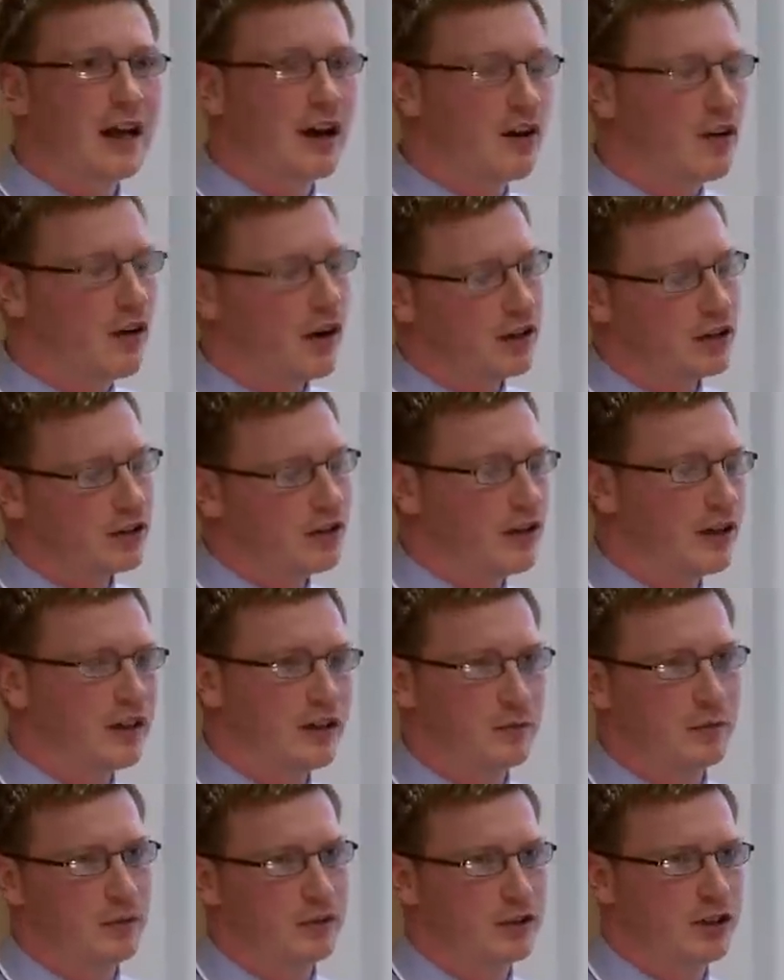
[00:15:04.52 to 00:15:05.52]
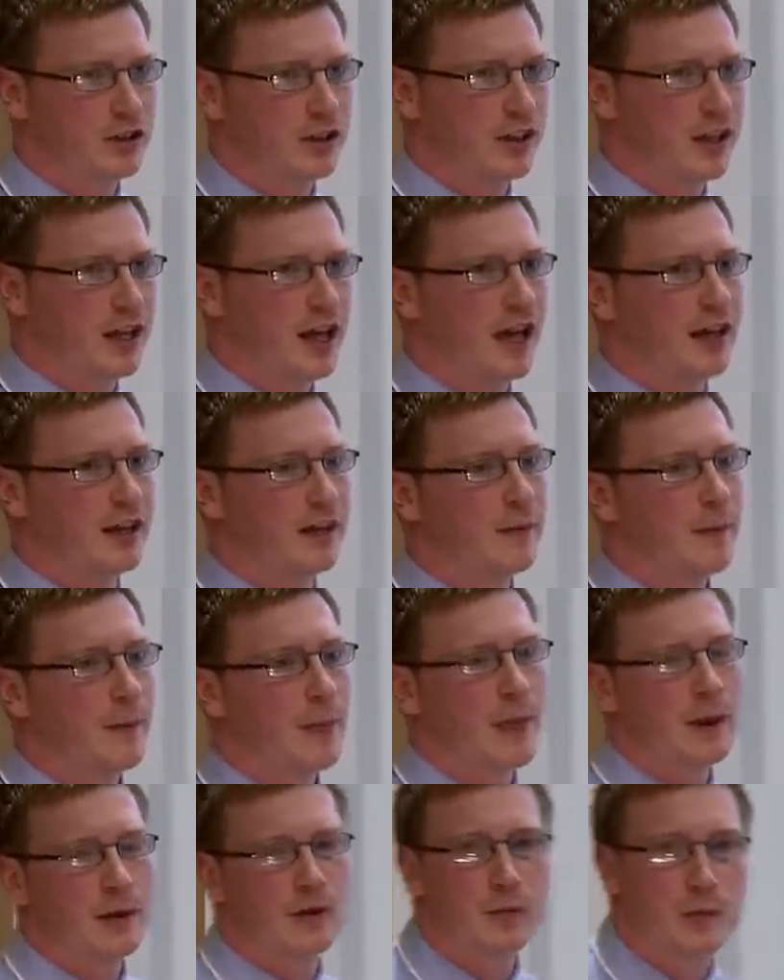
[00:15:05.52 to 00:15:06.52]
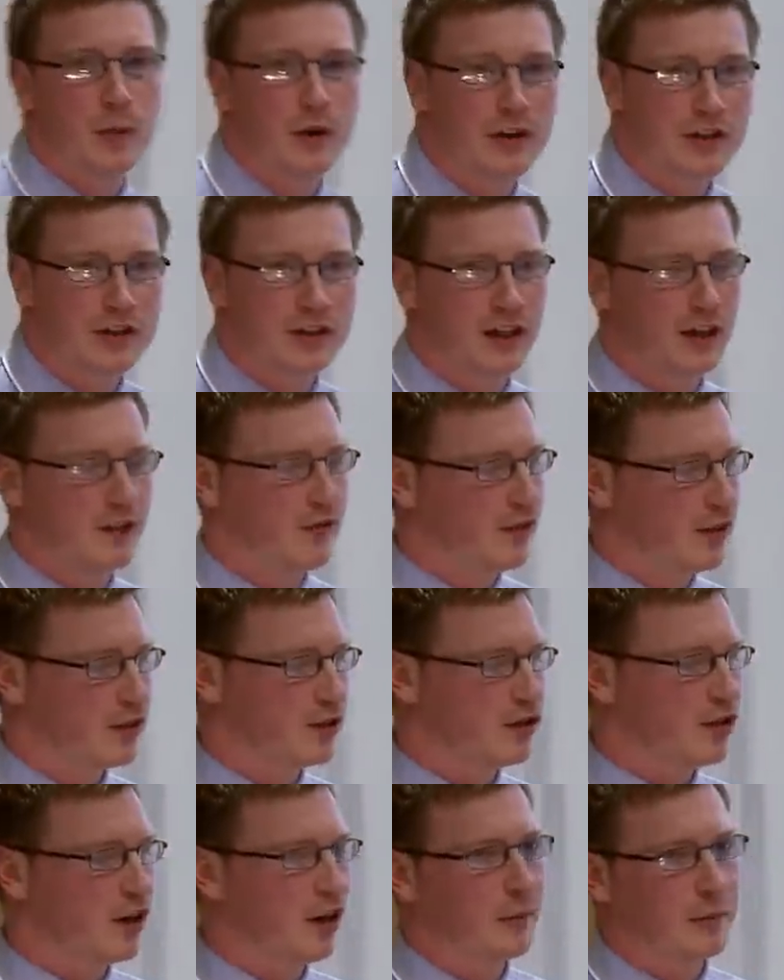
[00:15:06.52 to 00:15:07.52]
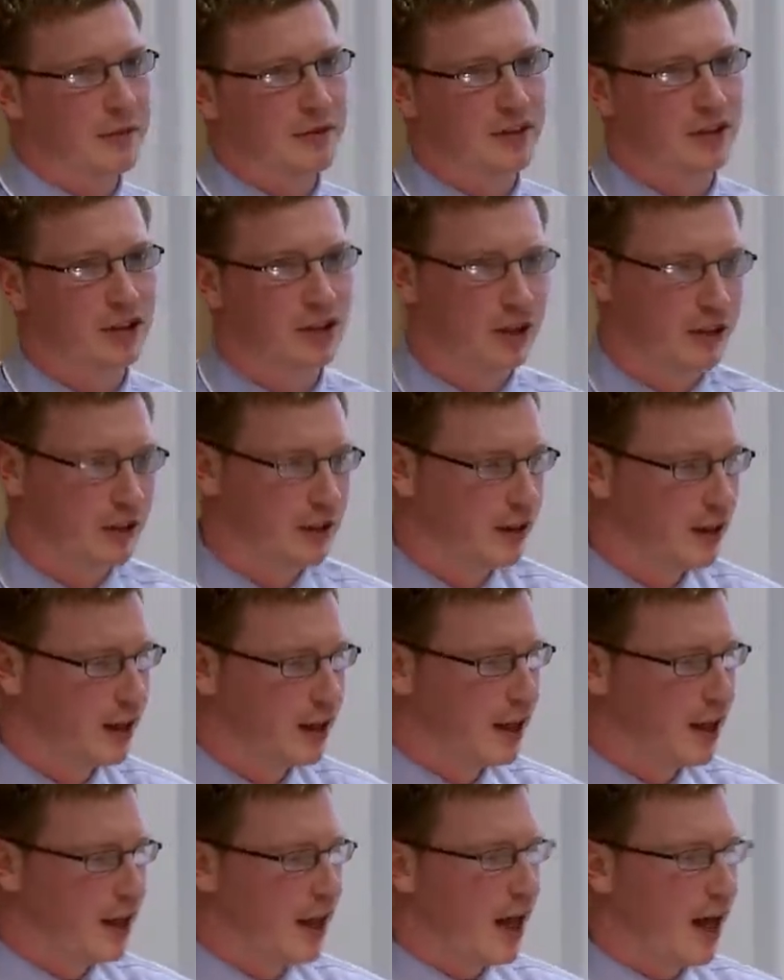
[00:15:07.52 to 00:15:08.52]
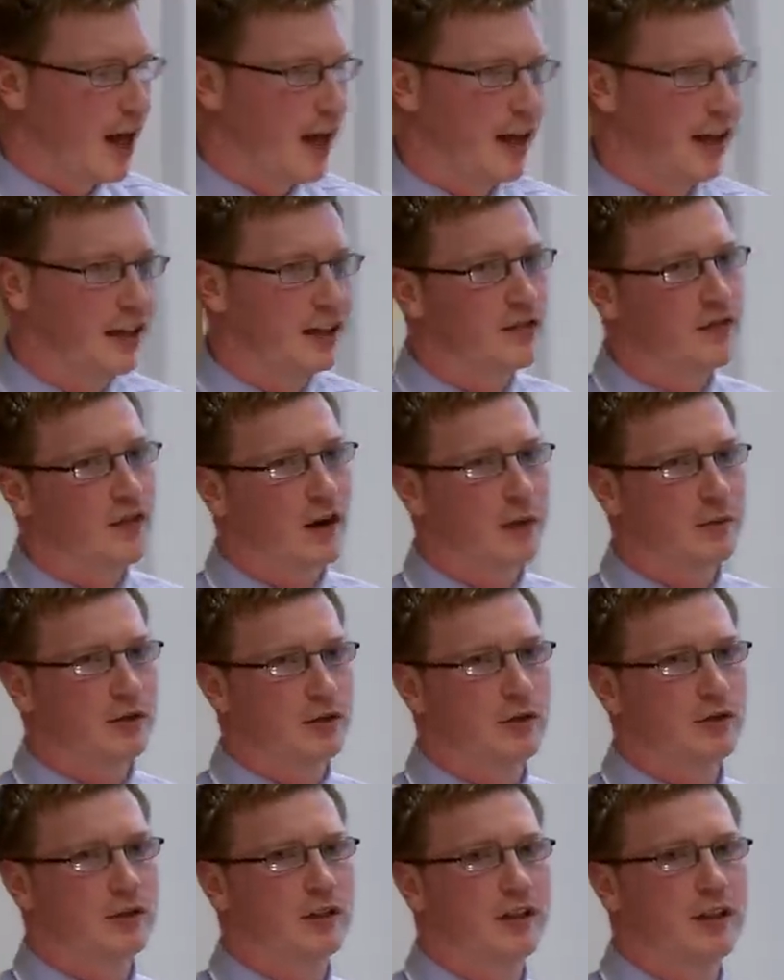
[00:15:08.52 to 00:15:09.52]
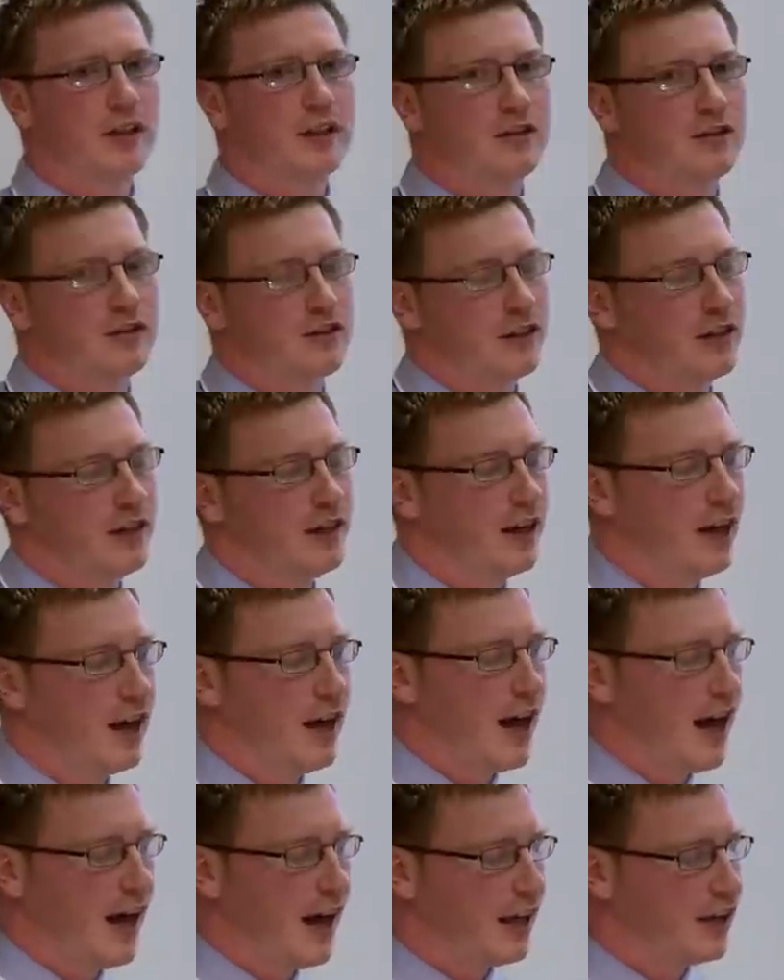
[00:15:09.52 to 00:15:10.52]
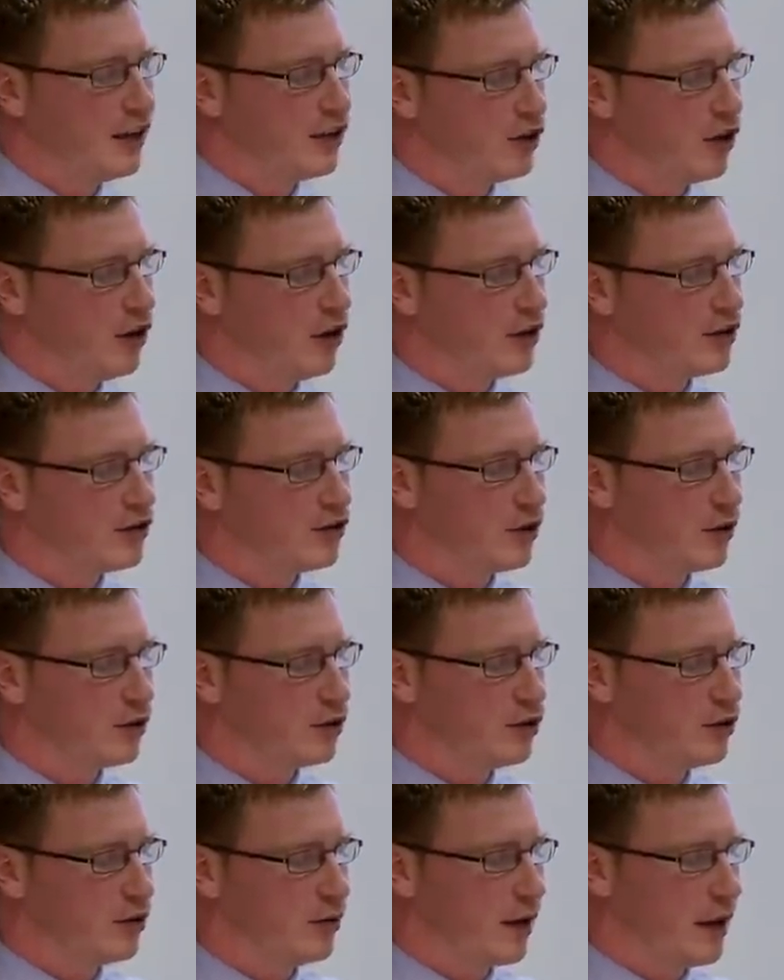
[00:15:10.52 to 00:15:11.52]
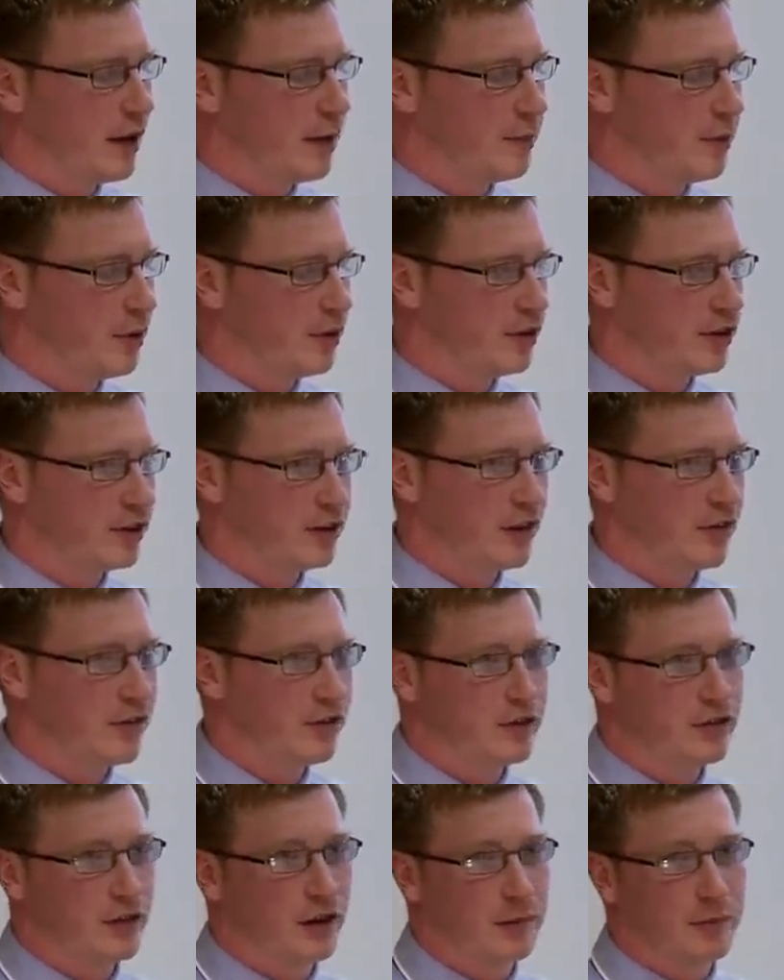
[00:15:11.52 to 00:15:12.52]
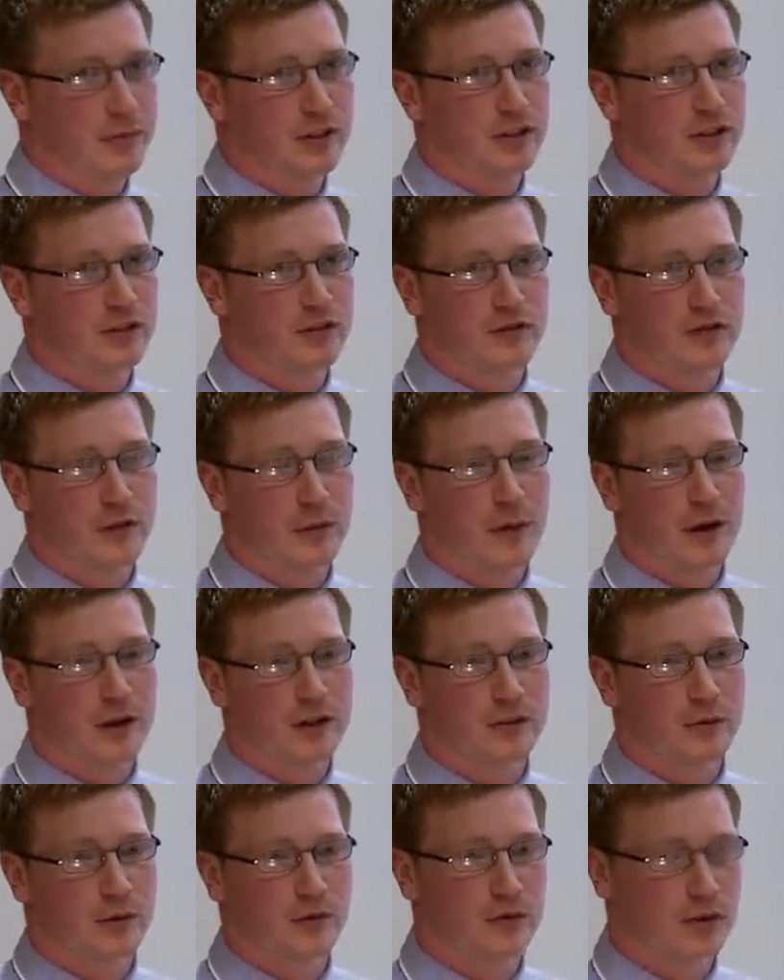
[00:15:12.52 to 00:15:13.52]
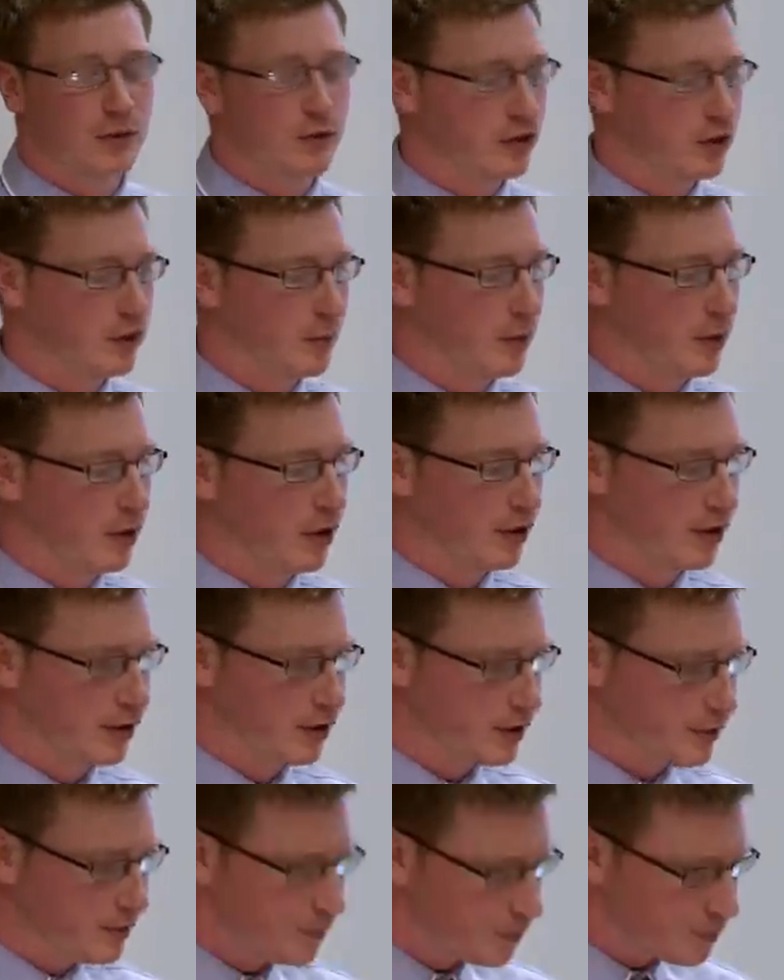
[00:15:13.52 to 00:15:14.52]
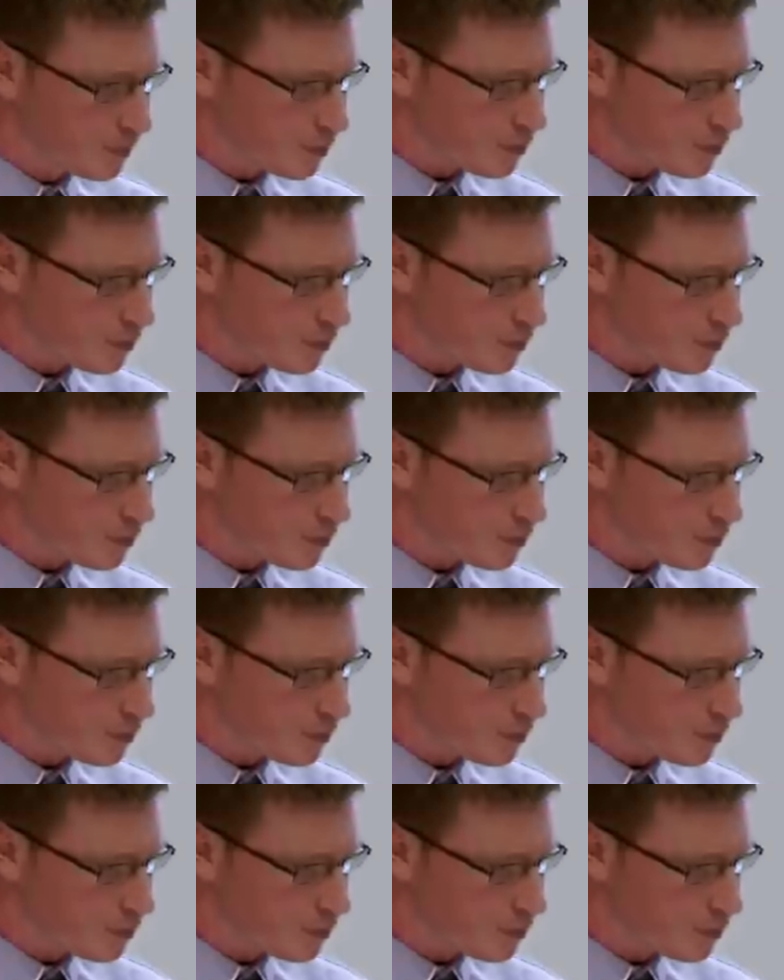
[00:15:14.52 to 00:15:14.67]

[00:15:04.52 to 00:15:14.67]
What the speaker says: get cross-trained as much as you can to put yourself in a strong position. in the pharmaceutical industry, and also to put yourself in a strong position for possible future employers.